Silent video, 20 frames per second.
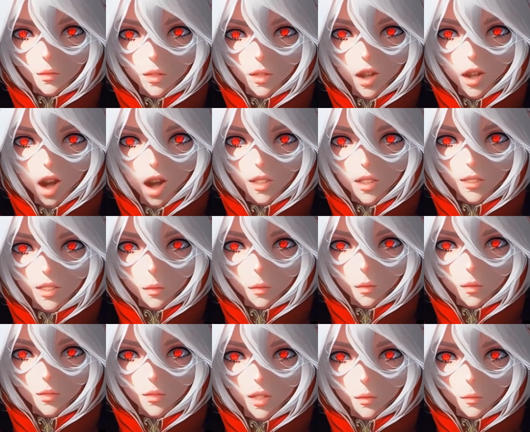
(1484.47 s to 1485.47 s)
The
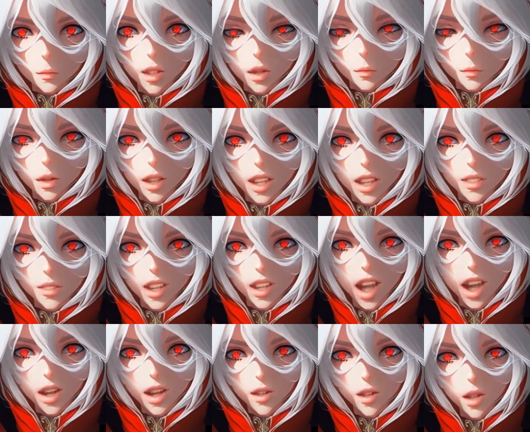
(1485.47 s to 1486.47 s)
concept of something being
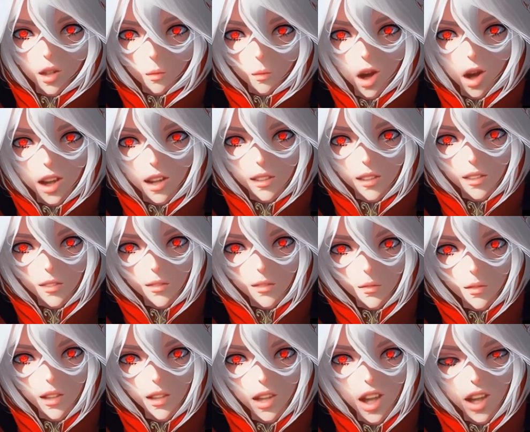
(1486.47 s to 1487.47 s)
entirely right
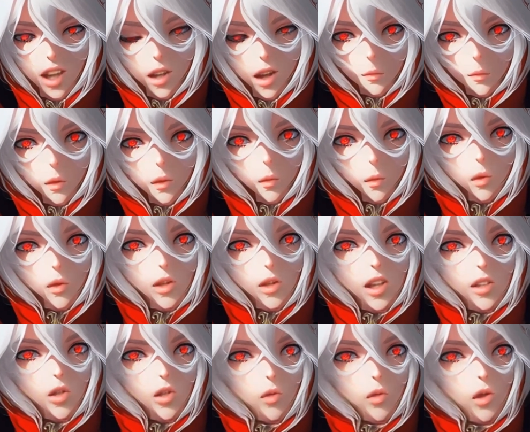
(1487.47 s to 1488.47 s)
cannot be more or
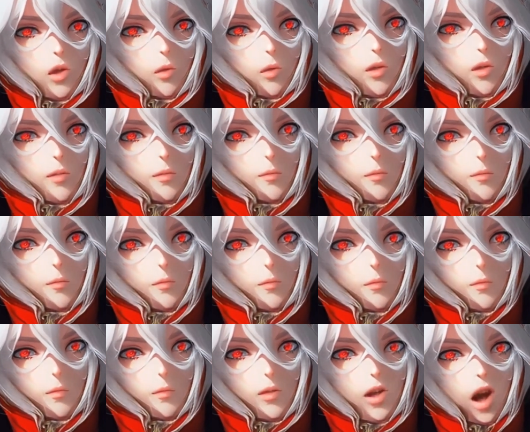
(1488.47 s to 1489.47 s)
less true.
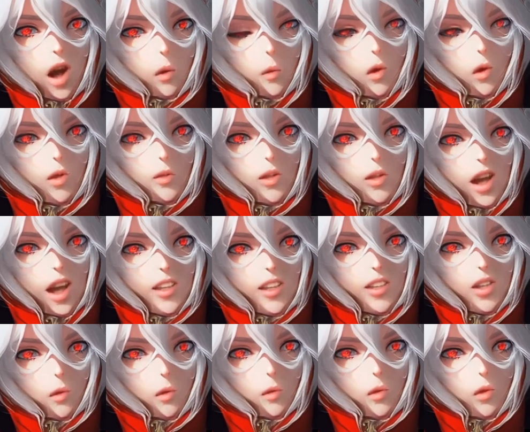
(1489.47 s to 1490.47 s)
A word that
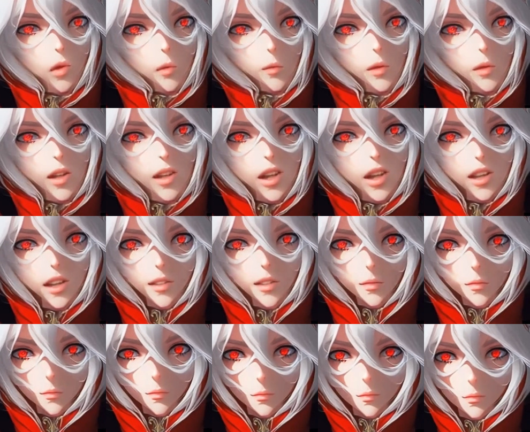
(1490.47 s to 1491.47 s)
has no true meaning.
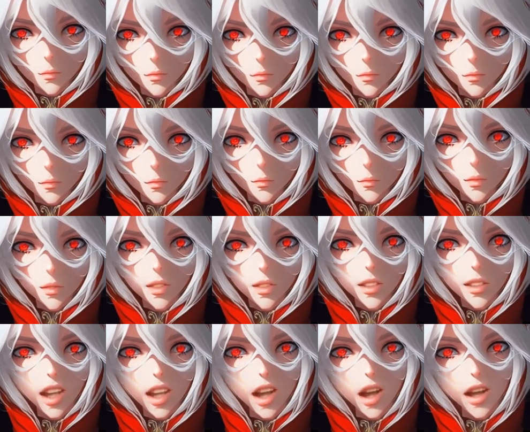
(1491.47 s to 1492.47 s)

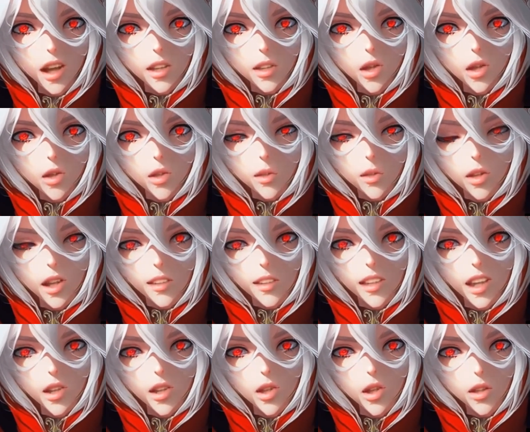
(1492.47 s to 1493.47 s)
Today I had learned
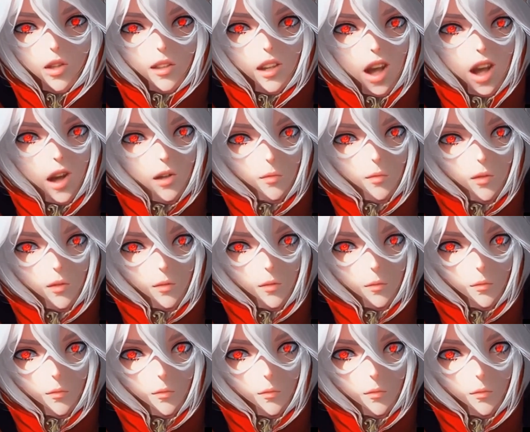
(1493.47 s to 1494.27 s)
things I shouldn't have.